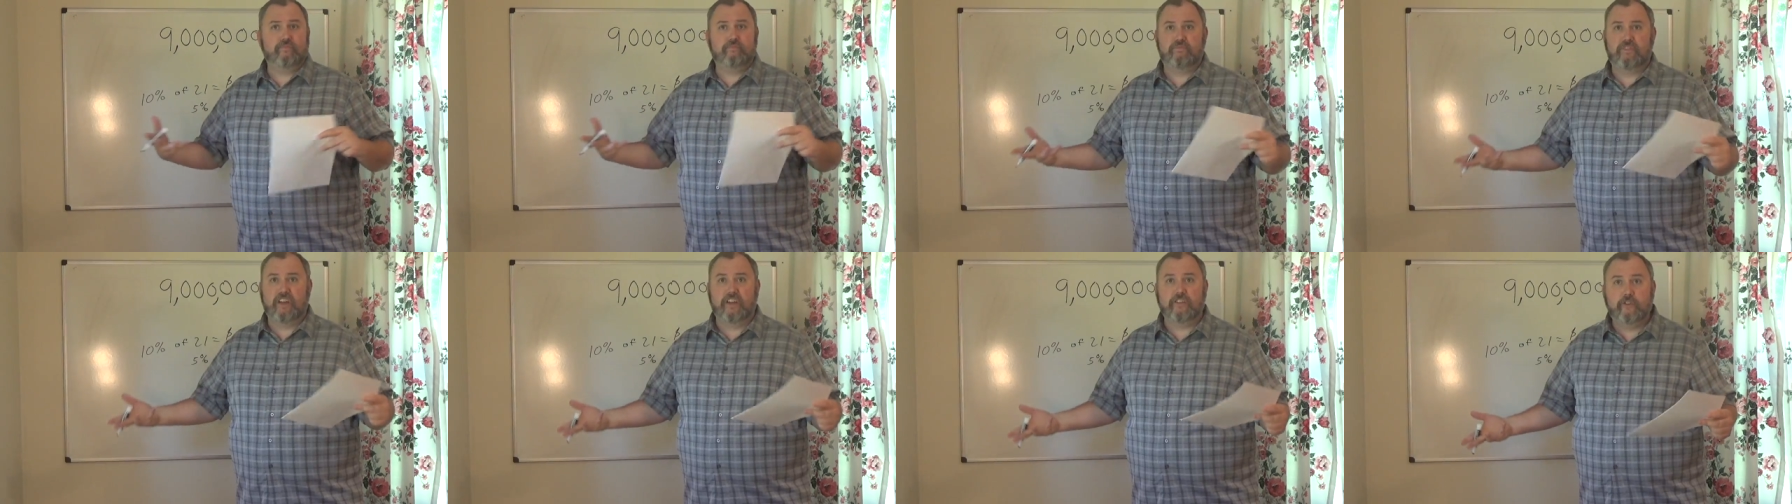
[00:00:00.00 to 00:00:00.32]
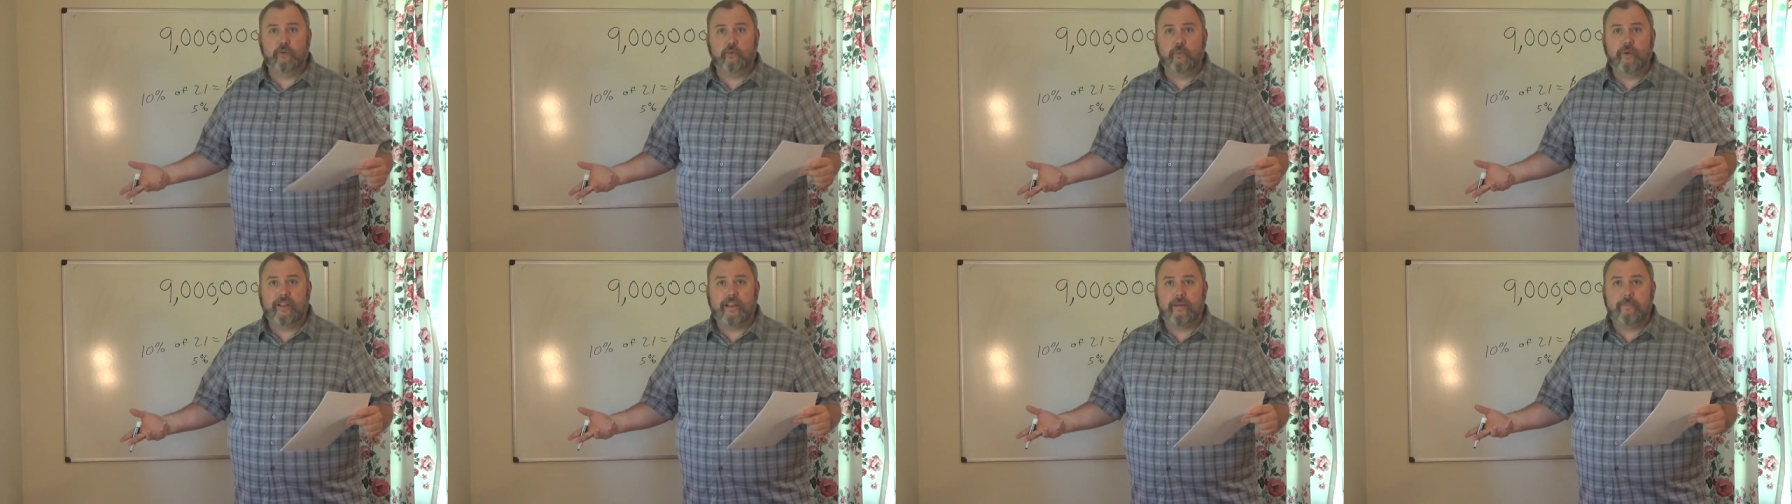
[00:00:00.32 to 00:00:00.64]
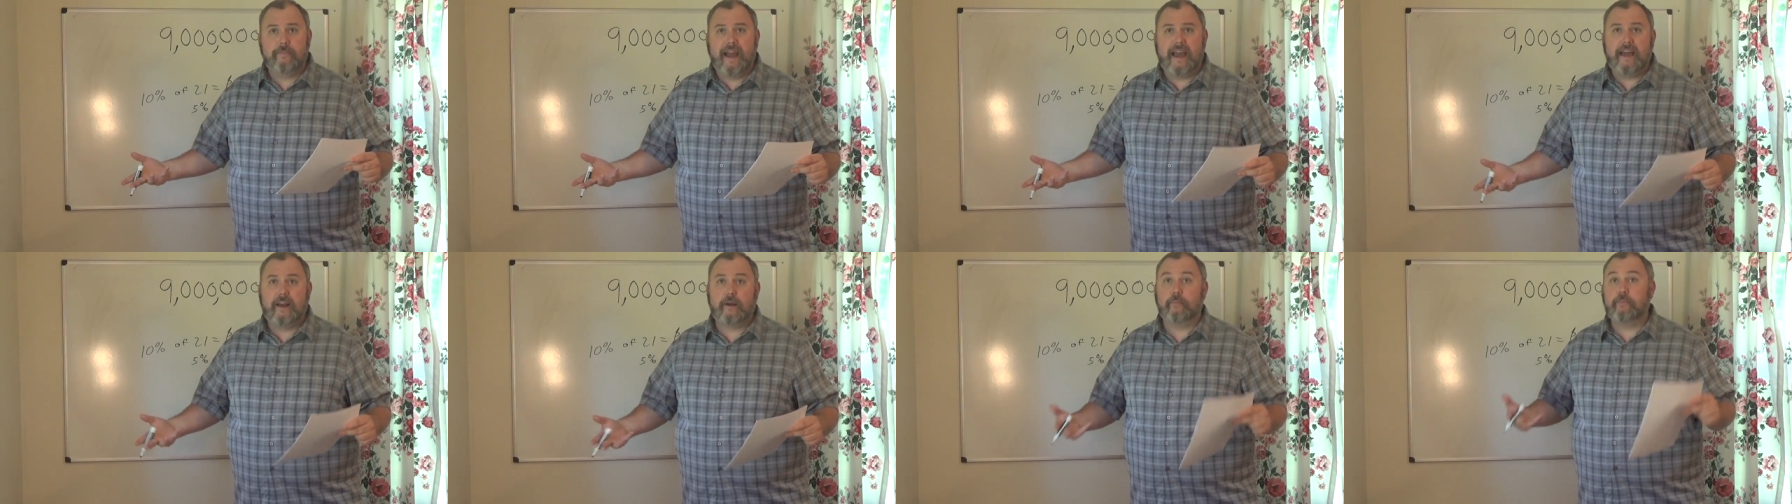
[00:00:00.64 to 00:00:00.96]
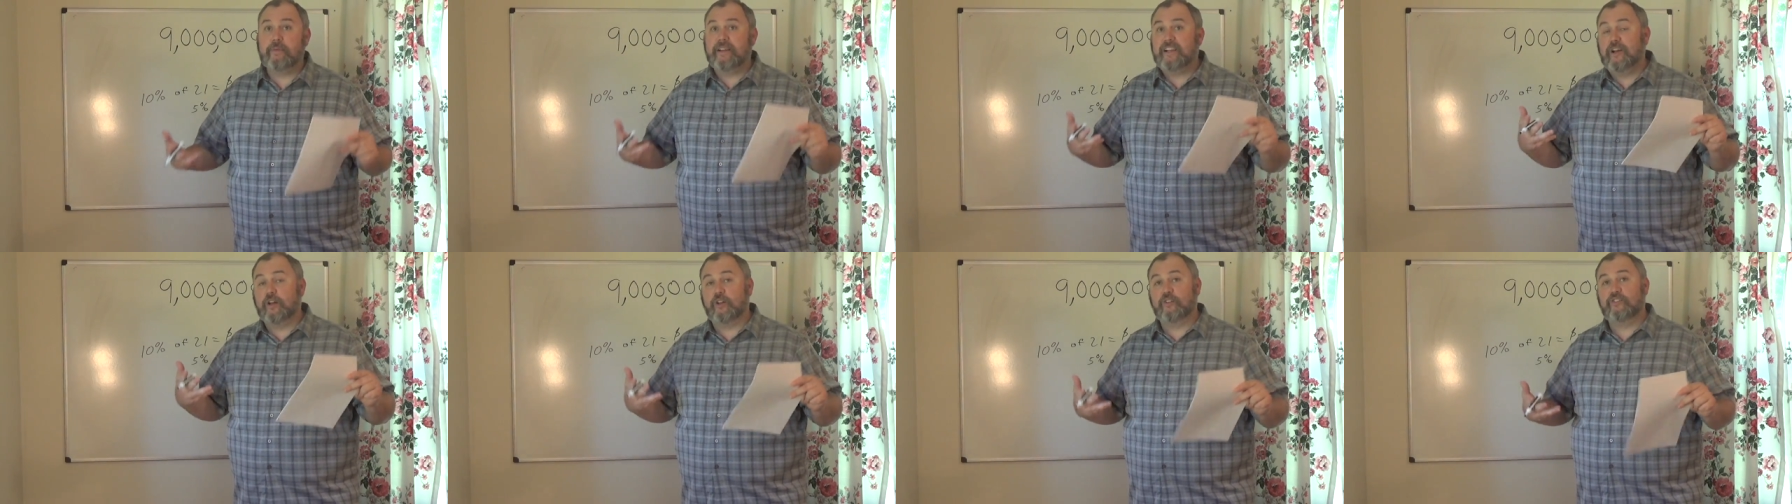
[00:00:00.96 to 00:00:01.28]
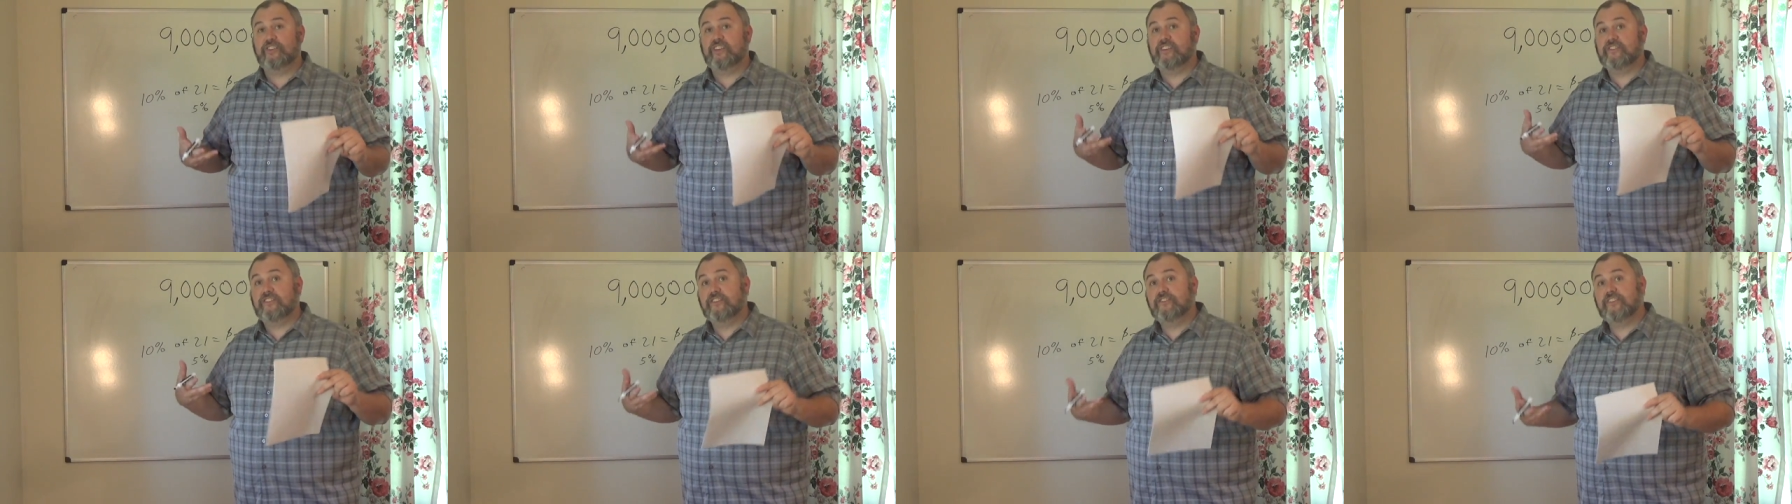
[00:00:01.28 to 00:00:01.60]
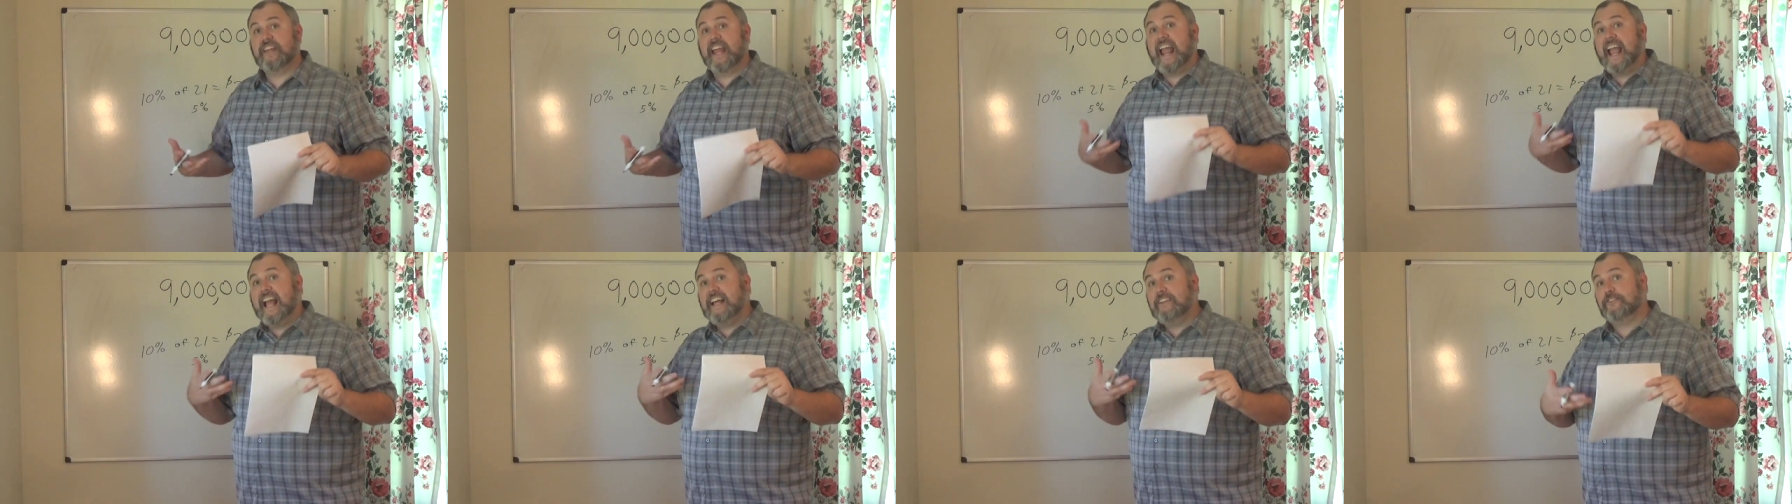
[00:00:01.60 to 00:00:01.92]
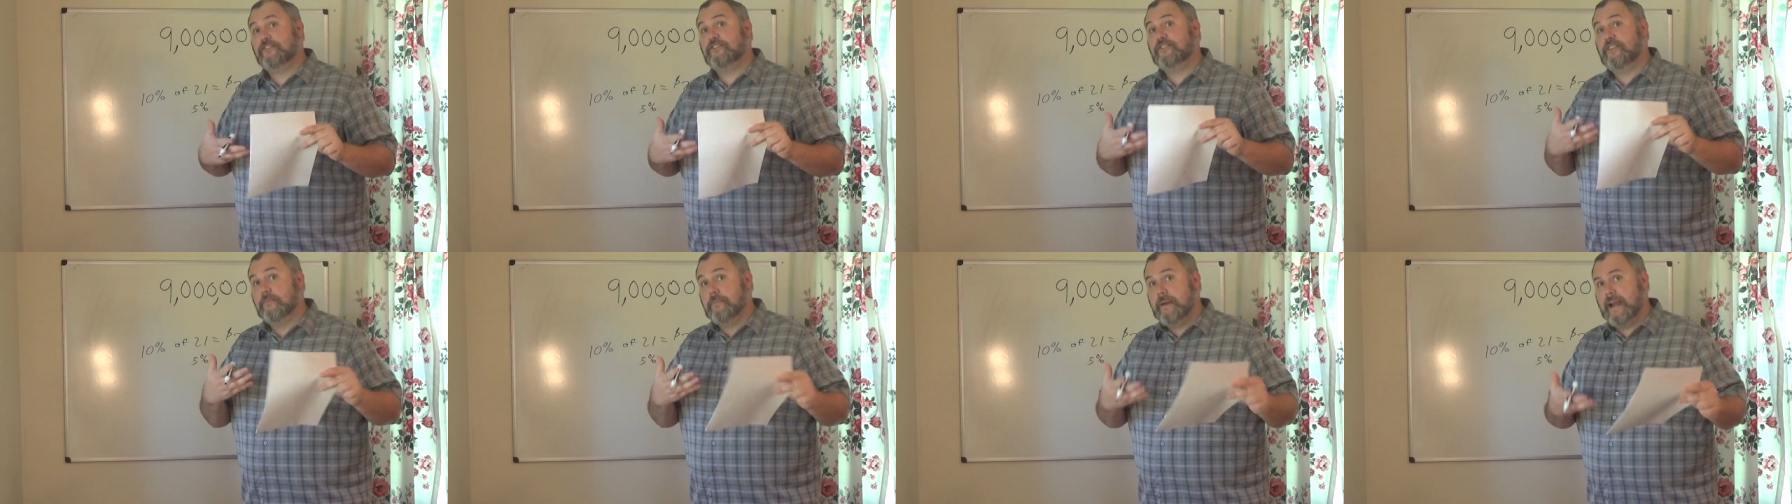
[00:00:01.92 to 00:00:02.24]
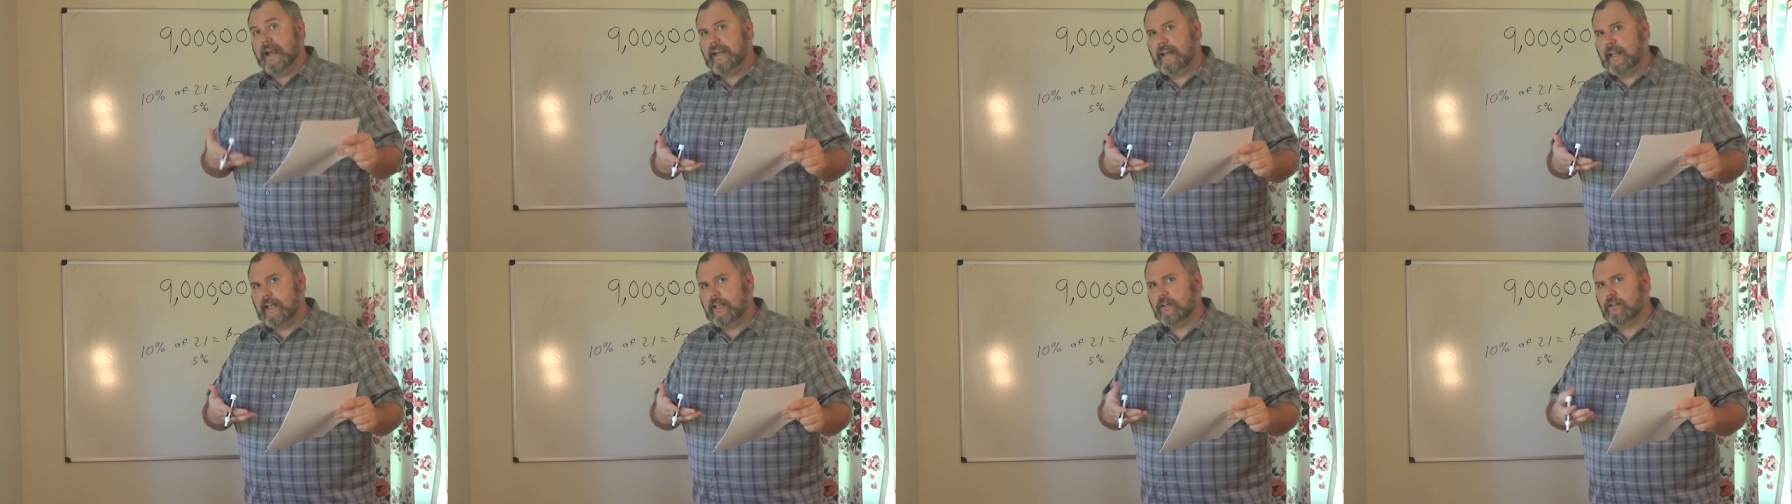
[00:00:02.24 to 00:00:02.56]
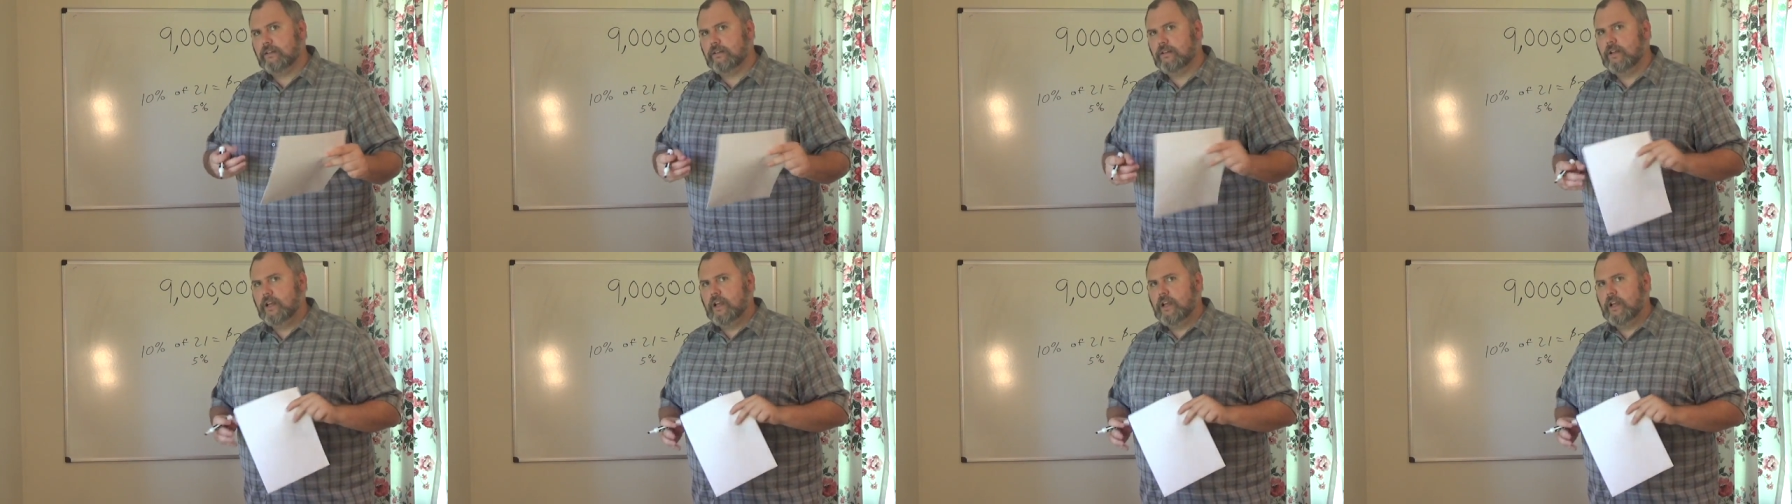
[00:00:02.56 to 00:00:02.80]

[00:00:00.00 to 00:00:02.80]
Doesn't really matter because this is estimating.